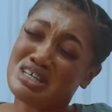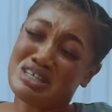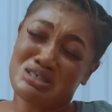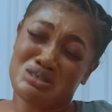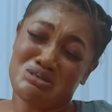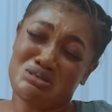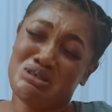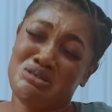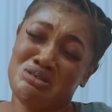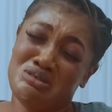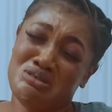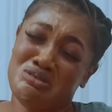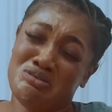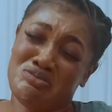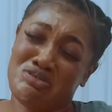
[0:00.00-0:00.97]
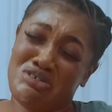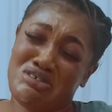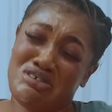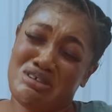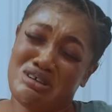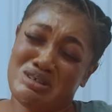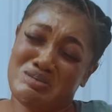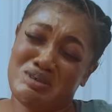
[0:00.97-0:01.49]
It's not good for us.
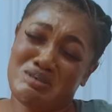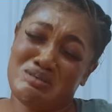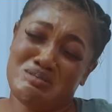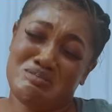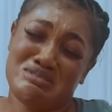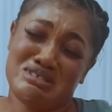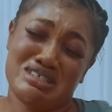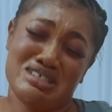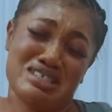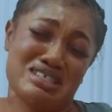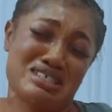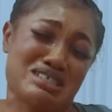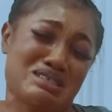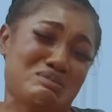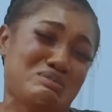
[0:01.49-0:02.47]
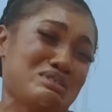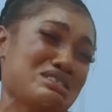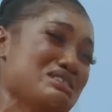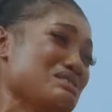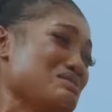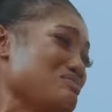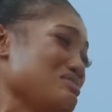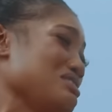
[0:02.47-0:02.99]
Baby, please
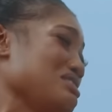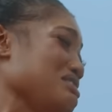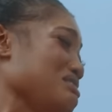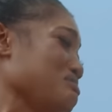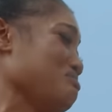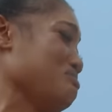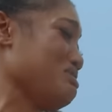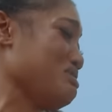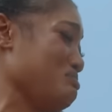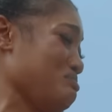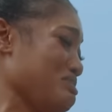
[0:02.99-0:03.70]
forgive me.